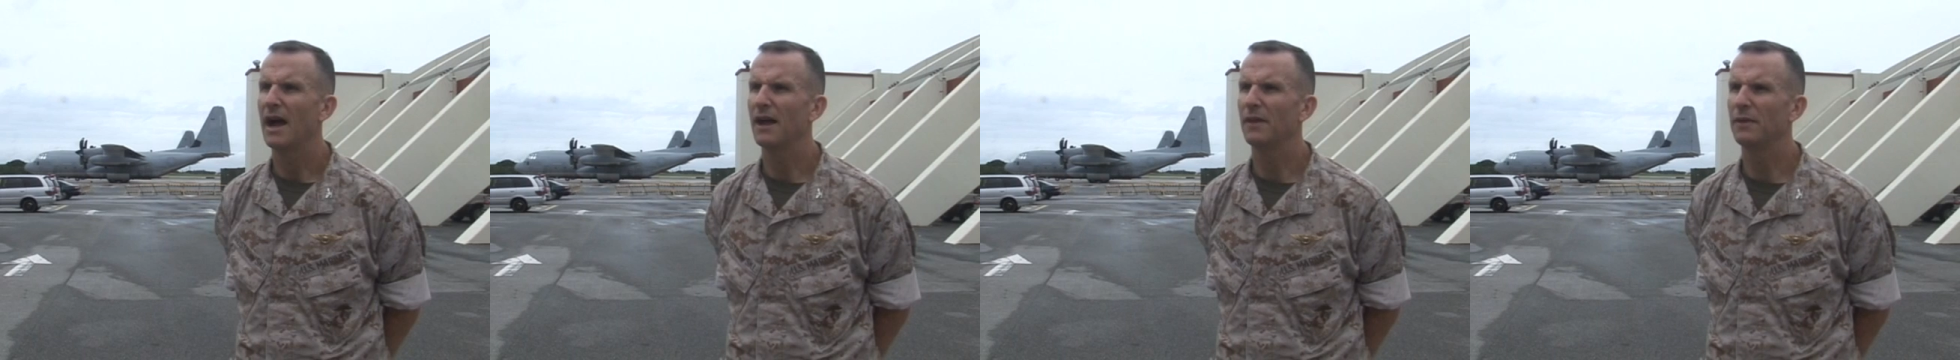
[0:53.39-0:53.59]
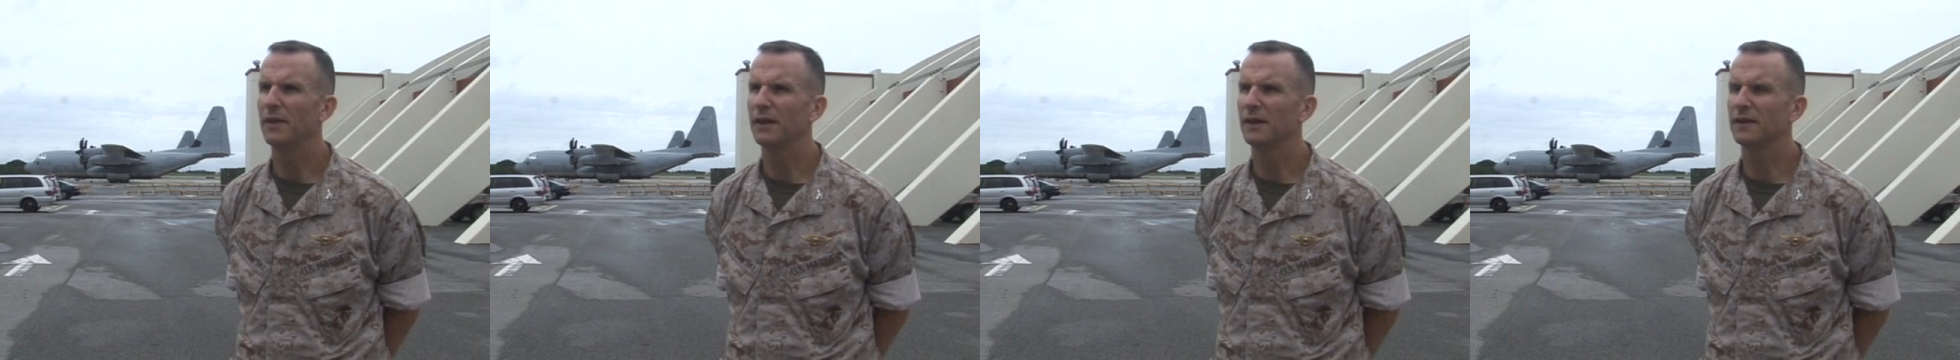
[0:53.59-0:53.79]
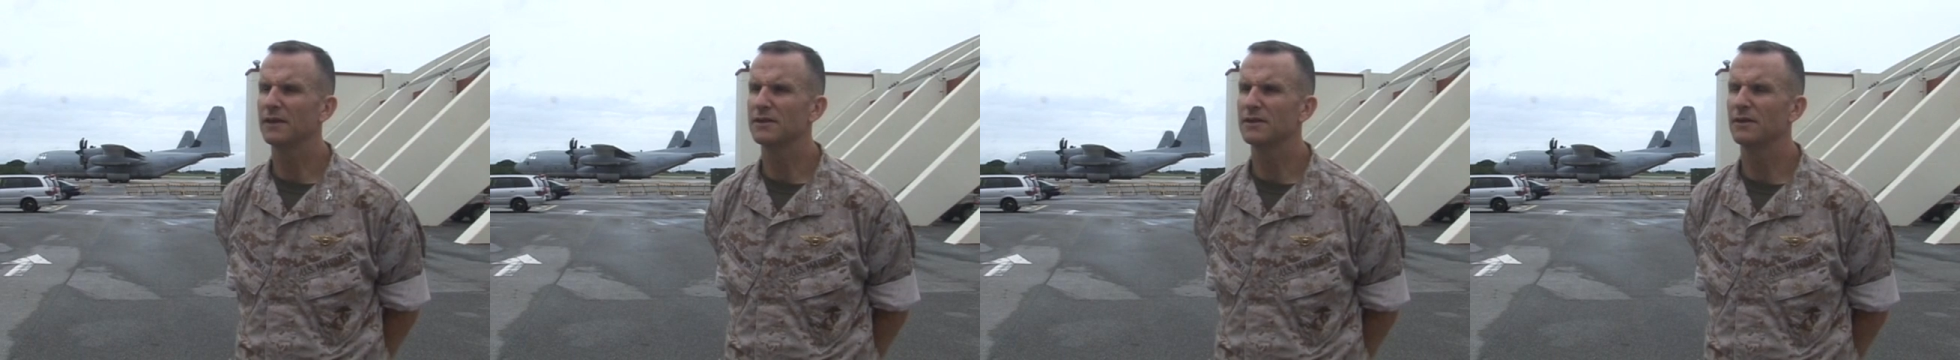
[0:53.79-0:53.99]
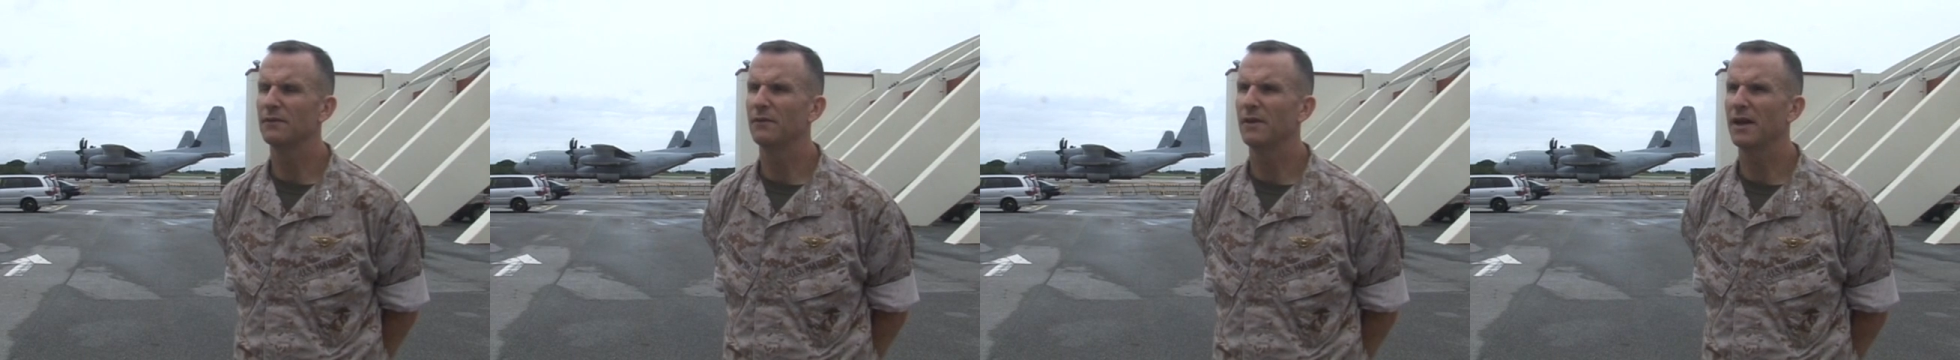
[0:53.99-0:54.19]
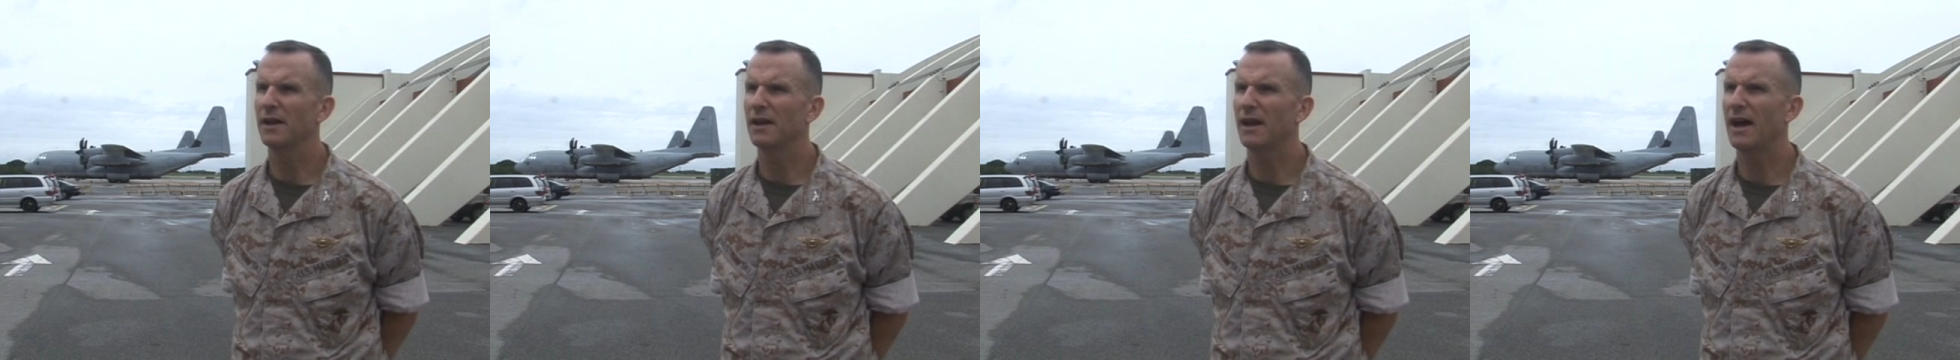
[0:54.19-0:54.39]
I think this
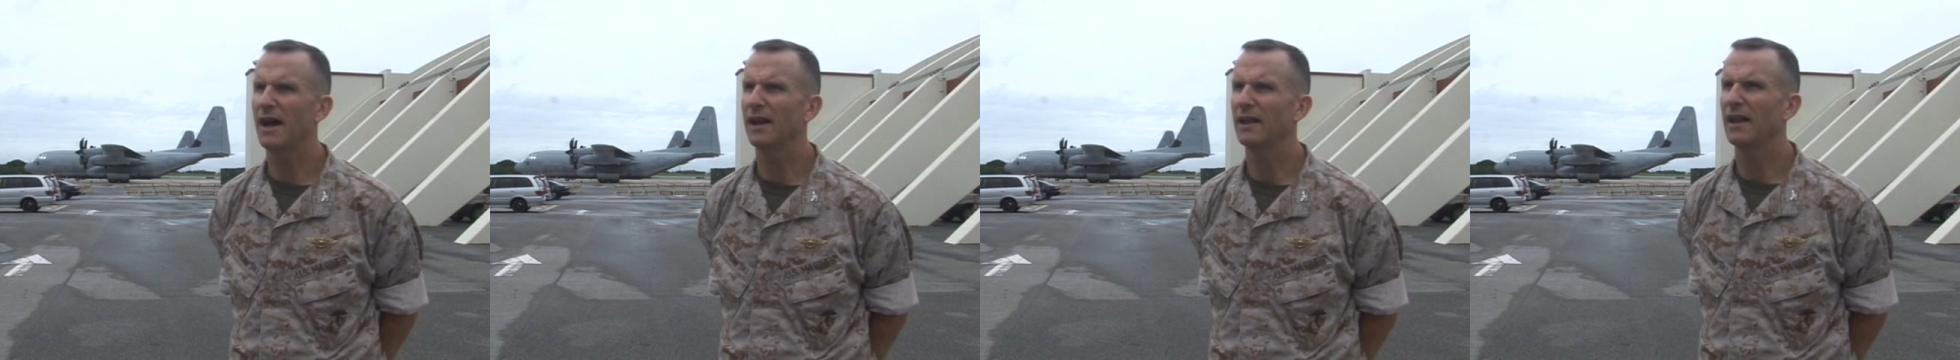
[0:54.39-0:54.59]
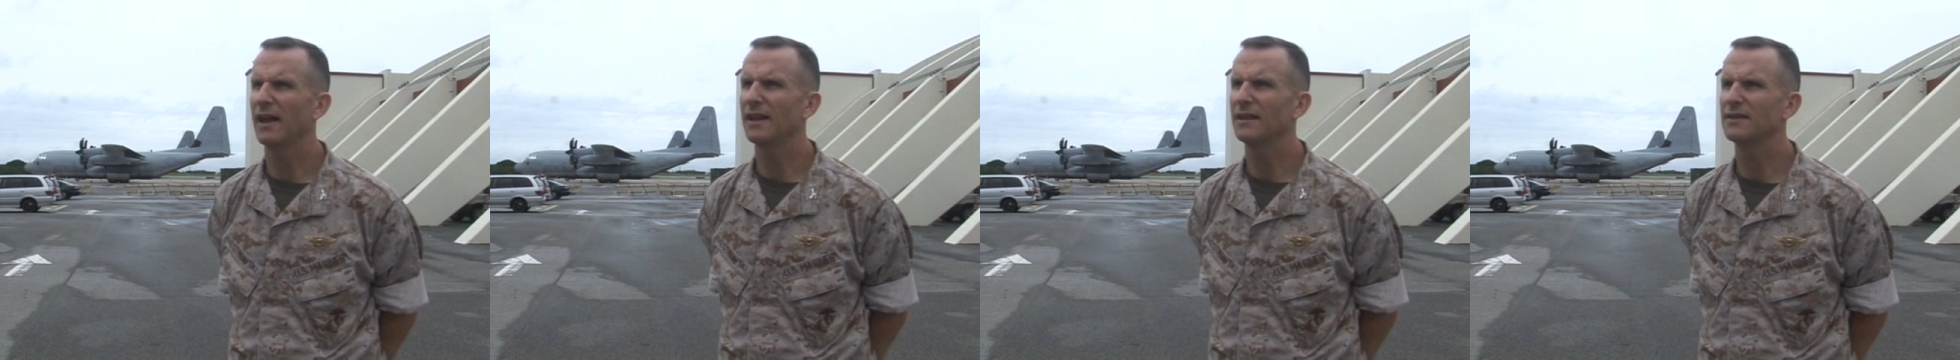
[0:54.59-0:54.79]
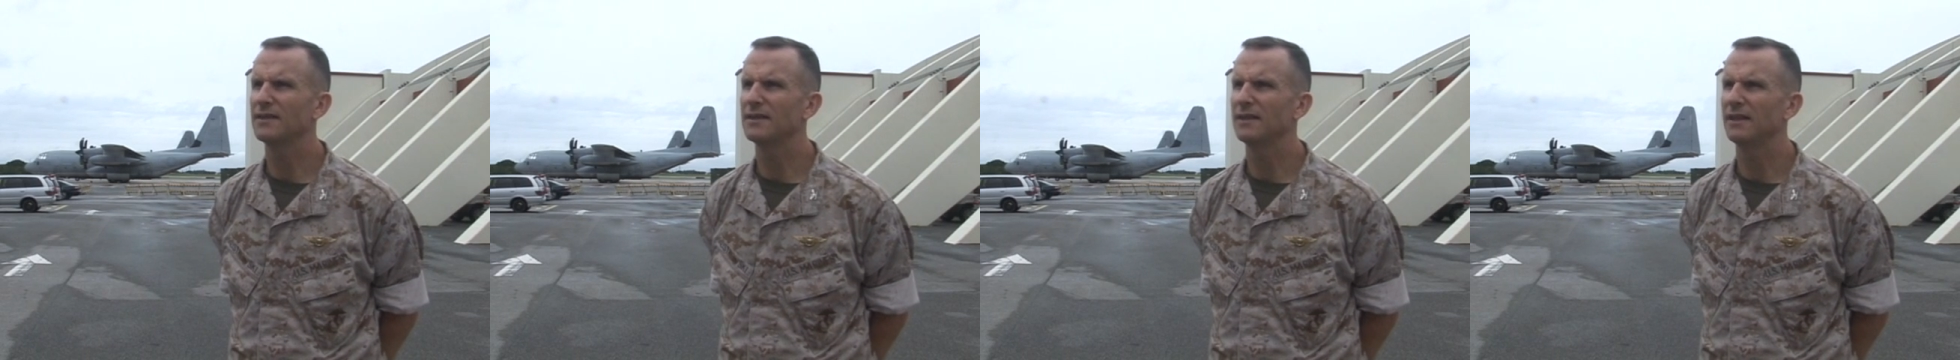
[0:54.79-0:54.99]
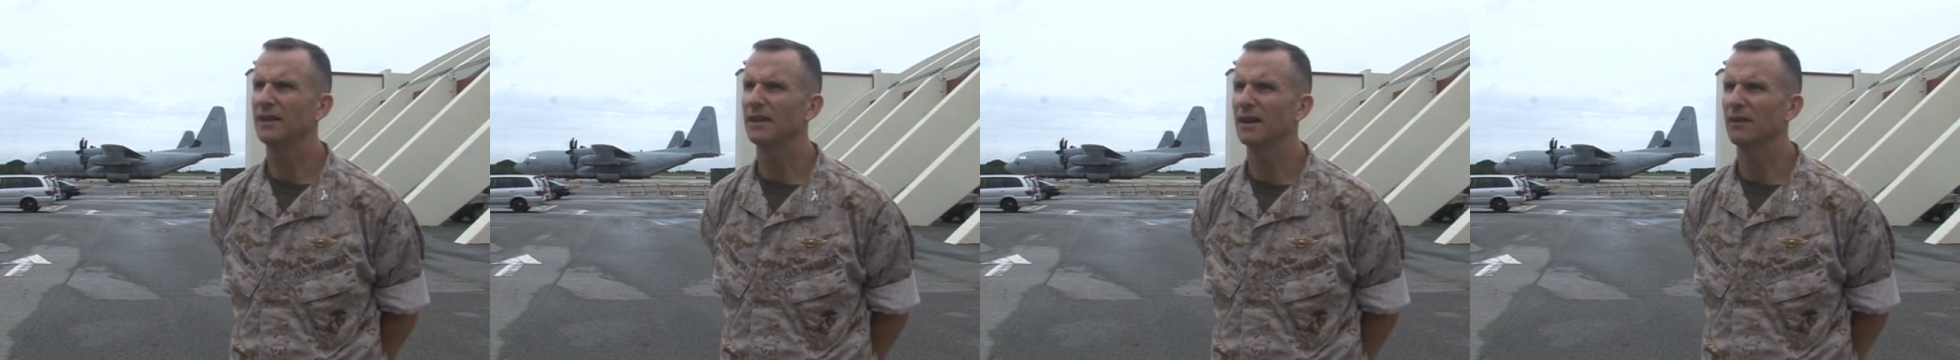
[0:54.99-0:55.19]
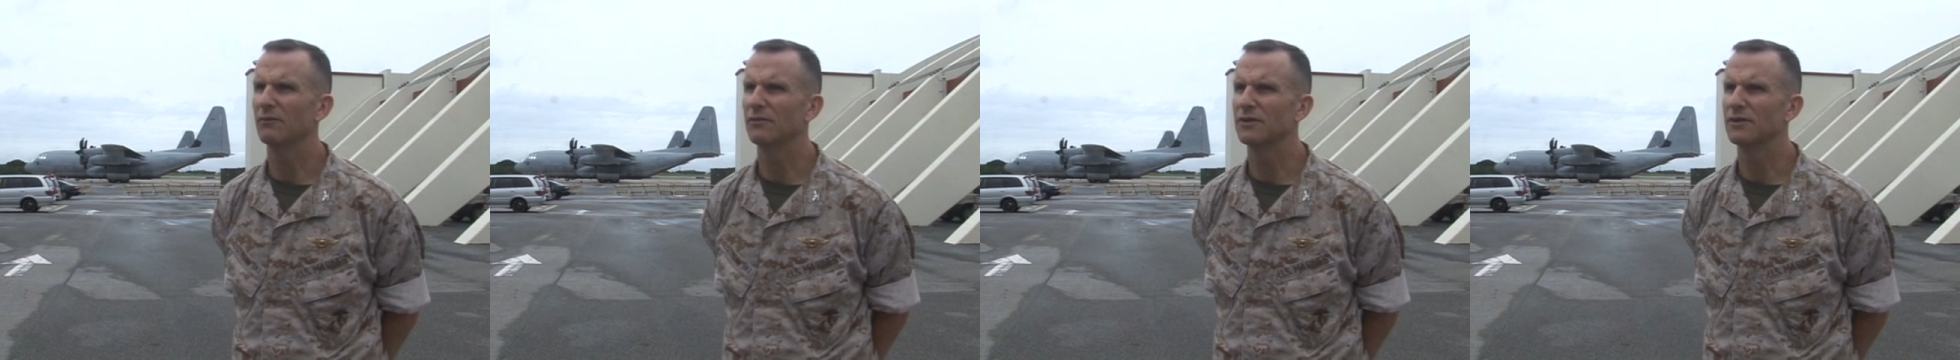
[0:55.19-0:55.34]
event highlights the uh,